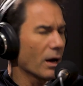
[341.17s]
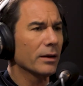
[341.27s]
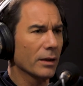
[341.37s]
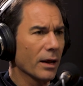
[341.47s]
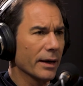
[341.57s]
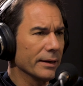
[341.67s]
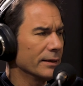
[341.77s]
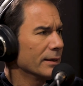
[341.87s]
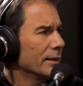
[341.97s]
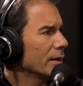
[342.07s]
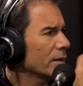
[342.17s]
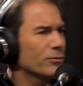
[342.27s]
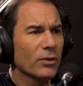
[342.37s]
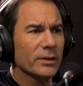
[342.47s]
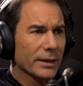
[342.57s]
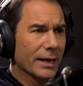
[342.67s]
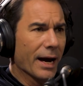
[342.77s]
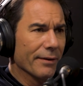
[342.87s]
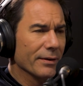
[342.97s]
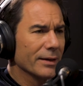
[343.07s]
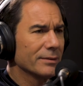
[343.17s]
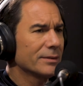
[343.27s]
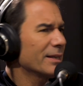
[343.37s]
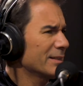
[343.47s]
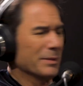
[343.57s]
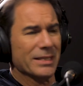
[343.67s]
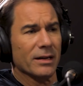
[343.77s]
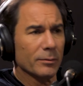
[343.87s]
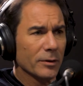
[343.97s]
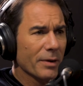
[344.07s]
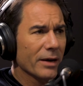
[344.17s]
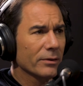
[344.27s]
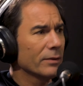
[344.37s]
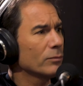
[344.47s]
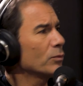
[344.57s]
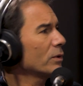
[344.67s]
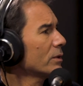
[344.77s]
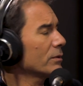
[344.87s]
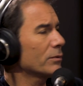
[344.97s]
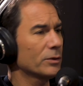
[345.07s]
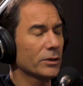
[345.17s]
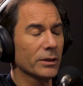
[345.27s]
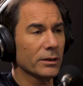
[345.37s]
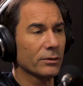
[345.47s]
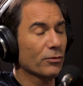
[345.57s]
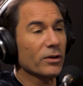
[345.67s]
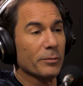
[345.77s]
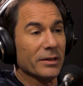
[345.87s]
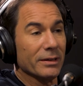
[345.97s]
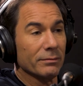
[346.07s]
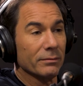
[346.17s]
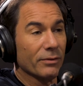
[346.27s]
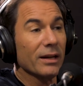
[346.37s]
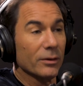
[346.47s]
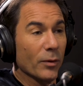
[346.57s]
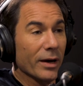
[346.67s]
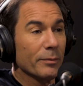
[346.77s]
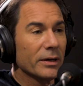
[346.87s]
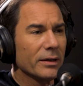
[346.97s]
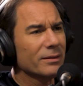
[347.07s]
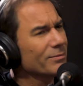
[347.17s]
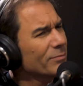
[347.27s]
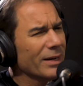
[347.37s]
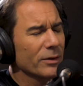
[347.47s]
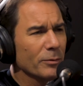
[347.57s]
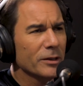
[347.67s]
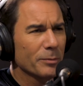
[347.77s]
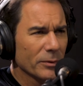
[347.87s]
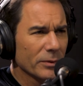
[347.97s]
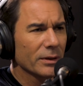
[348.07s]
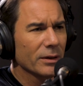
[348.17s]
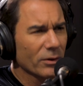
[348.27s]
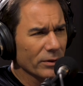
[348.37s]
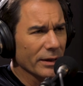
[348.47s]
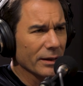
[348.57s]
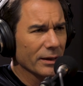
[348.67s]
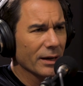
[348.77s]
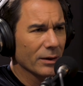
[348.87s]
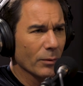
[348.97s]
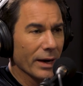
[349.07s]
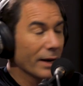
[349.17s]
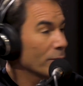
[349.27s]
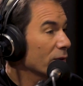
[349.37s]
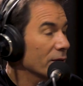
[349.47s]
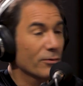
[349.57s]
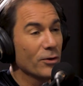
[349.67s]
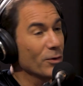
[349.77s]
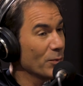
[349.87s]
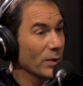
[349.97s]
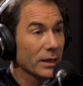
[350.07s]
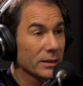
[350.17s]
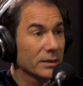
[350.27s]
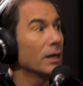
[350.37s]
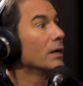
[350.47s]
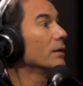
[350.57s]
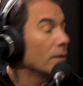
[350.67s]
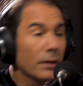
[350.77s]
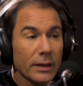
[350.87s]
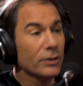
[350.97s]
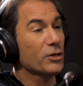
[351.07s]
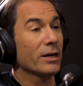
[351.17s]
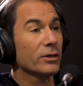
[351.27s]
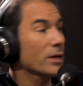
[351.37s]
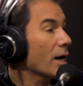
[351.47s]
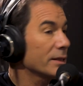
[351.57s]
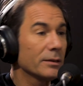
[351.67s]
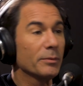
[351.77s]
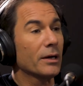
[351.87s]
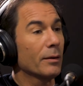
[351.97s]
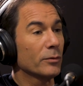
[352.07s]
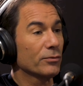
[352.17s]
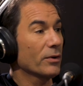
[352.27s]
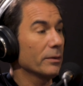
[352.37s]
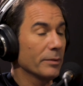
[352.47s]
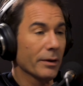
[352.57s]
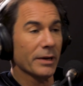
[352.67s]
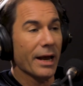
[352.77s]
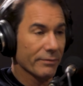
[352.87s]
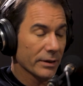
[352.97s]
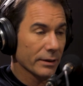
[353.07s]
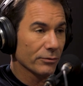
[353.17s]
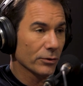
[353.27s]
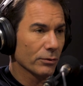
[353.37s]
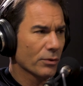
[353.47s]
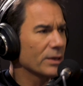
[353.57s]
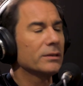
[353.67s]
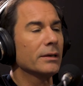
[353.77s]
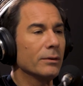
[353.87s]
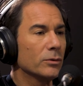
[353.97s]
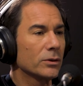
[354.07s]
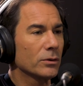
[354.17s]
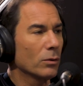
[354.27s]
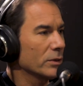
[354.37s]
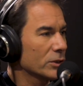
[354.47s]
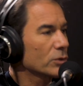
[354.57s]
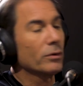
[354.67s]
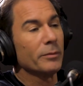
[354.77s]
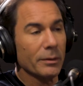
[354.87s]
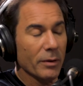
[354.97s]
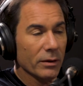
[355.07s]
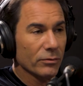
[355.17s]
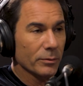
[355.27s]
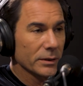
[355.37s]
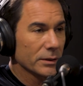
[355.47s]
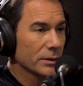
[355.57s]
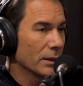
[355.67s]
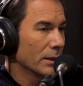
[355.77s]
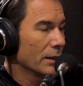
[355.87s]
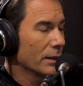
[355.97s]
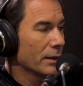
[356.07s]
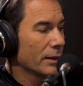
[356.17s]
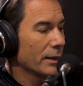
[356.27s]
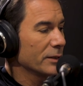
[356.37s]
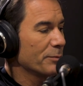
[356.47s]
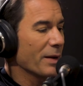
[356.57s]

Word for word: online confronted a guy that had yeah. said something terrible about her, and with, she didn't confront him in a violent way, but in a "wow, you must be really hurting" kind of way. And within a few weeks, he'd change sides, he'd become her friend, he'd become an advocate for things that he was only screaming about from his his